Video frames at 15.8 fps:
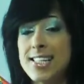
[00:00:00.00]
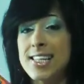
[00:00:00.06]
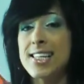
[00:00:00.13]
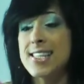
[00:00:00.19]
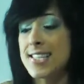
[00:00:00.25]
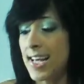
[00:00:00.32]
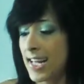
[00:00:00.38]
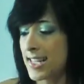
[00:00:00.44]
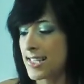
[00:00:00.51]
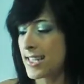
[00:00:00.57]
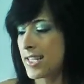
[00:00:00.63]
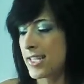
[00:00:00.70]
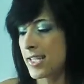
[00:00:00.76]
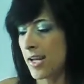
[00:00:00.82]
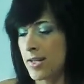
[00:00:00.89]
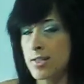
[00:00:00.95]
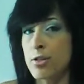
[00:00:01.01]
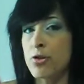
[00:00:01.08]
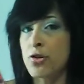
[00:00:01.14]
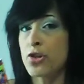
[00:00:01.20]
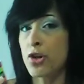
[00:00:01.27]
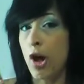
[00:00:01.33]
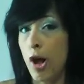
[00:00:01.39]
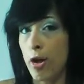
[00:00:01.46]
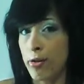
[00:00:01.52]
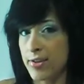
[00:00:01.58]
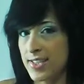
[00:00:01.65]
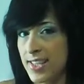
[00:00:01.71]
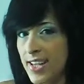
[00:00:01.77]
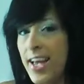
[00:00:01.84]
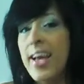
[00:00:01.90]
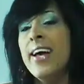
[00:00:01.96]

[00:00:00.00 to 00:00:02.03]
and tons and tons of salt,